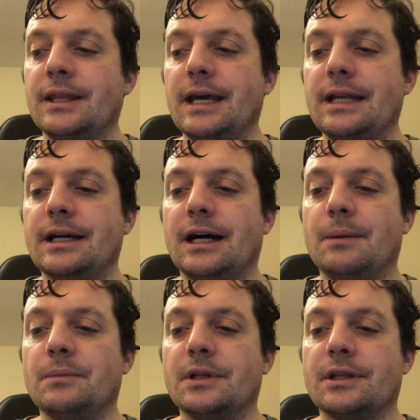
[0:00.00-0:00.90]
then
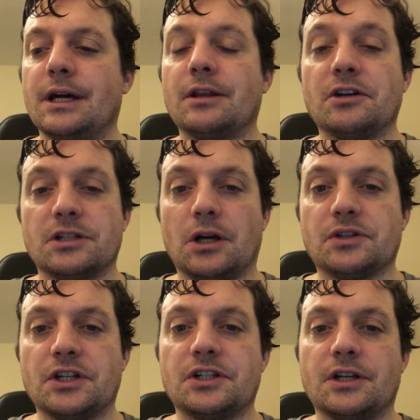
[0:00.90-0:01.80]
those
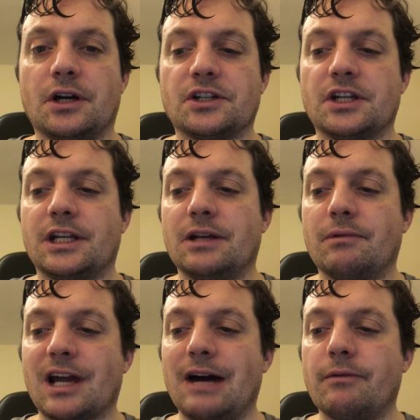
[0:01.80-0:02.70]
losses are certainly
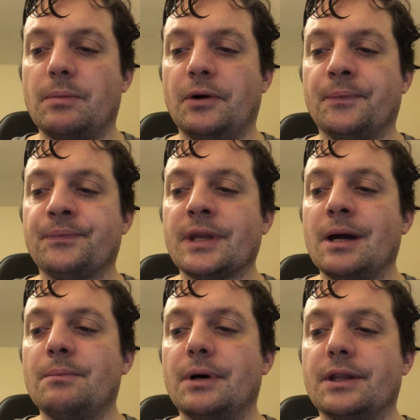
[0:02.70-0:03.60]
recoverable.
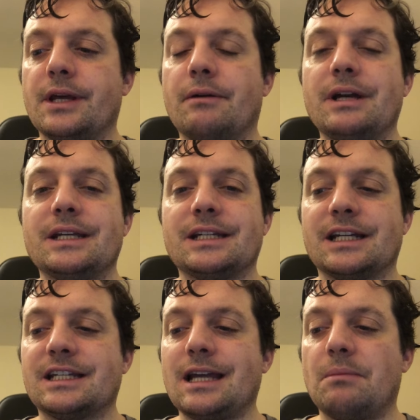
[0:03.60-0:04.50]
But there is an
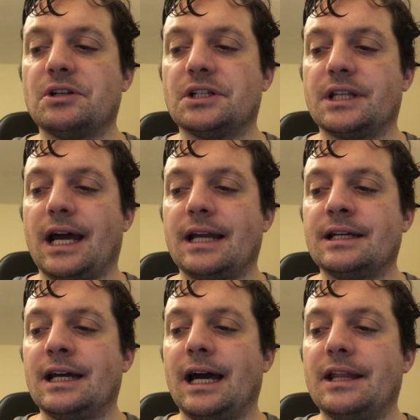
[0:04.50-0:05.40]
exception to that,
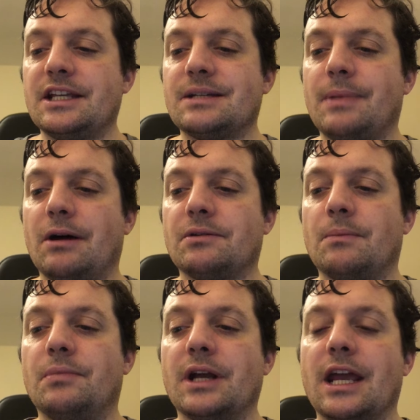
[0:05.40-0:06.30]
and that's
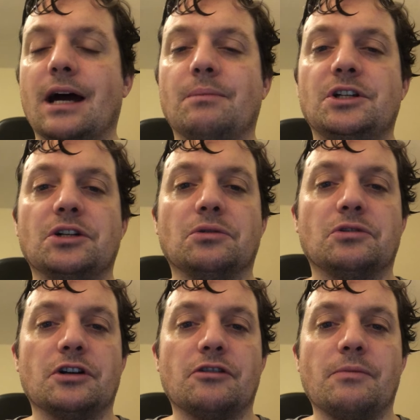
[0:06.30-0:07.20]
about bringing up
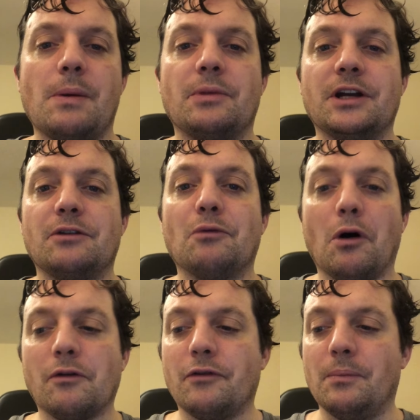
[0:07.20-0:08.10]
children, remember, in
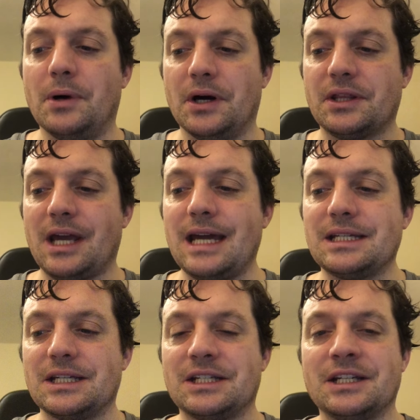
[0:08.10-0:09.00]
wrongful birth
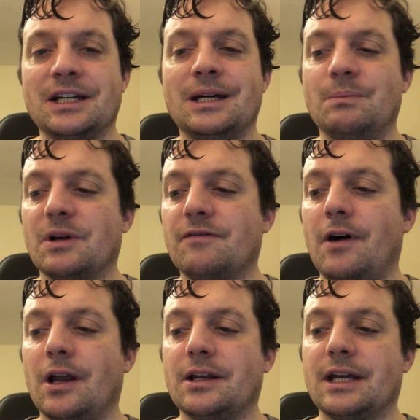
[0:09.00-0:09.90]
cases.
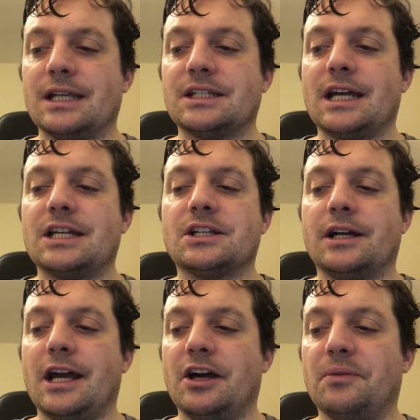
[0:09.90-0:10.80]
McFarlane against
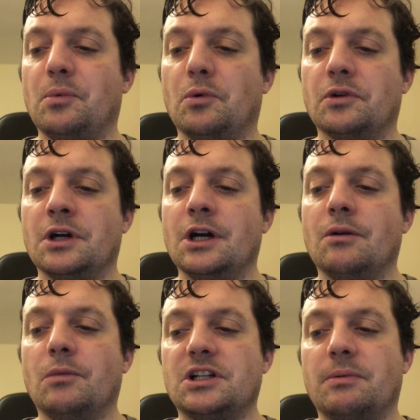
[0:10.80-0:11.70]
Tayside Health Board,
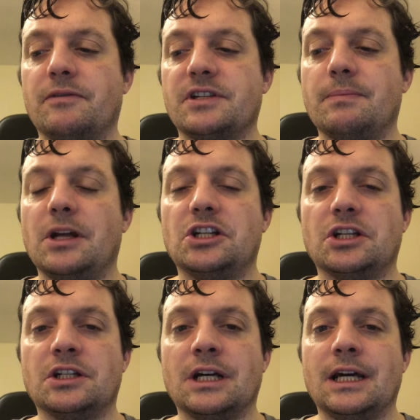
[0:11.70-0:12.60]
which I previously
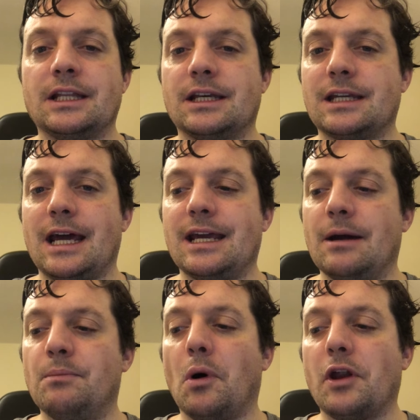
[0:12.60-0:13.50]
mentioned, that a
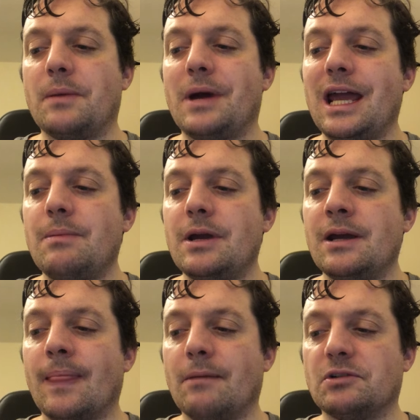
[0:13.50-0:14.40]
bonnie baby
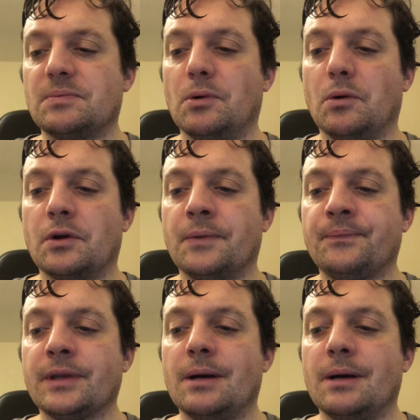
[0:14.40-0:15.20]
was born.